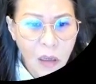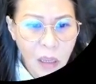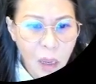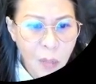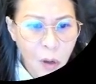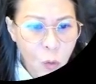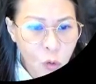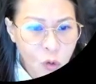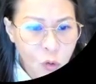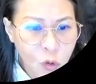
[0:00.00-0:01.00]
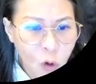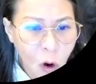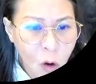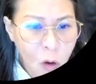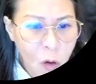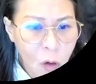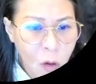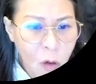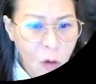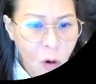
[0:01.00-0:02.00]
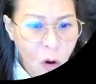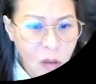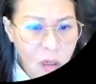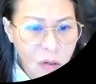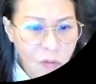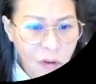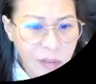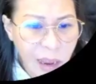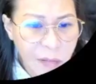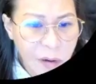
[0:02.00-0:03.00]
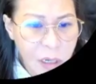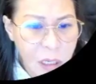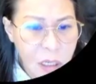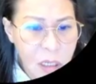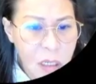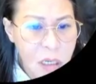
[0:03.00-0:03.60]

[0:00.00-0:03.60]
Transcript: Yeah, but wood so strong. All the earth all die already.